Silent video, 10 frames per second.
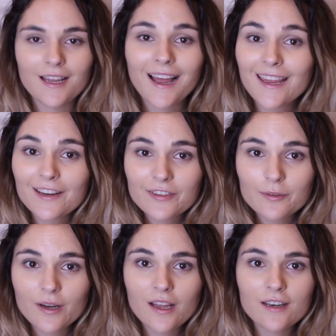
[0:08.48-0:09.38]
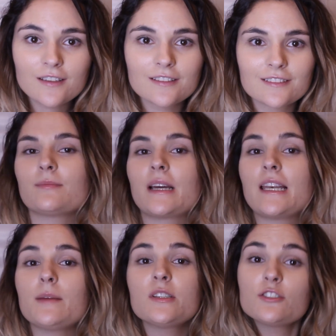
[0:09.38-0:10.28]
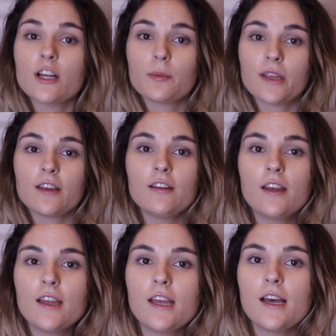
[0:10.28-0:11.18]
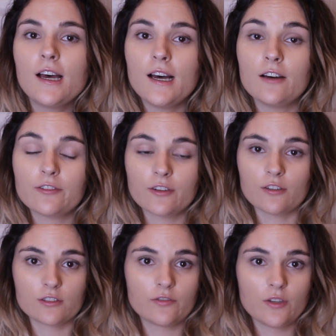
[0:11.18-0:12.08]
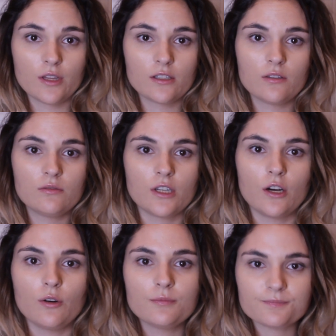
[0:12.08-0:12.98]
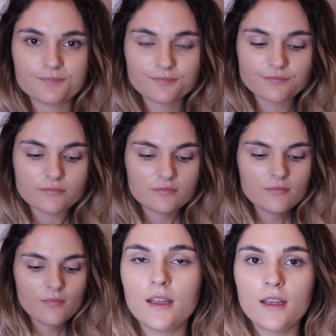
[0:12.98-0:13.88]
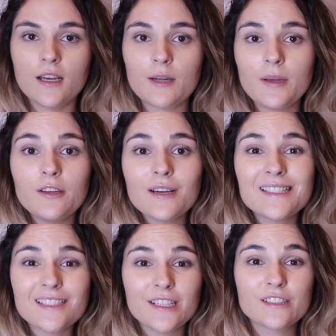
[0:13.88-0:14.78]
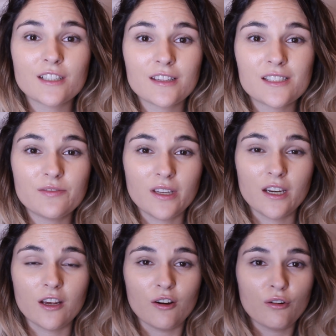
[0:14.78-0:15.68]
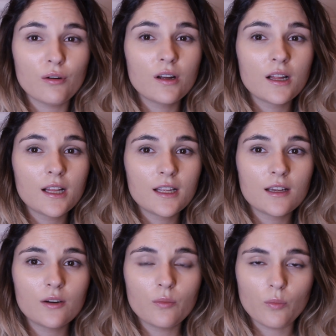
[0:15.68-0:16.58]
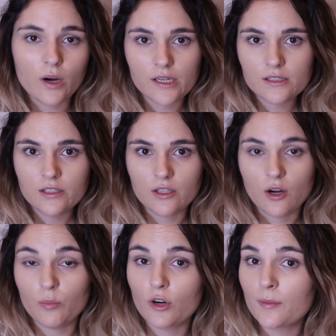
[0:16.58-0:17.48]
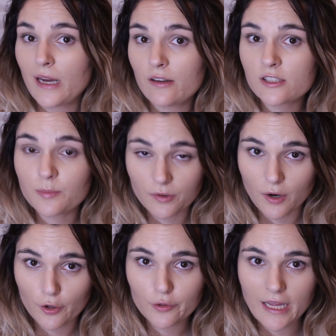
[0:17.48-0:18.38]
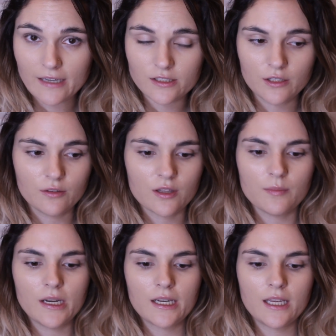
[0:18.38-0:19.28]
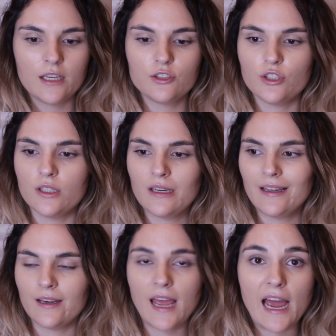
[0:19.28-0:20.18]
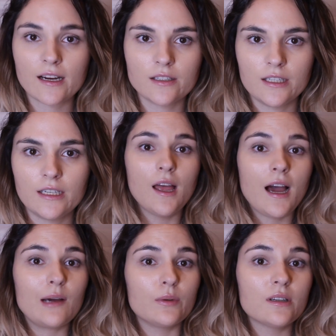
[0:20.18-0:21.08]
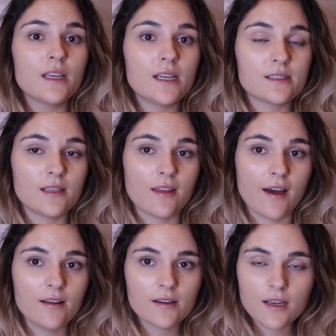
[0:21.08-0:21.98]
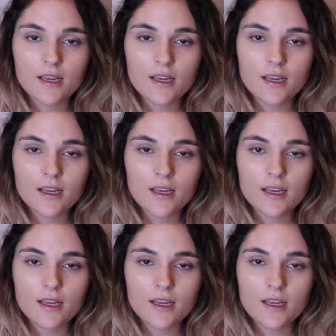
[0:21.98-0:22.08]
Hi everyone, my name is Shelby. For those of you that don't know, I bet you guys clicked on this video wanting to know more about spironolactone, the medication, and acne. I will get into that.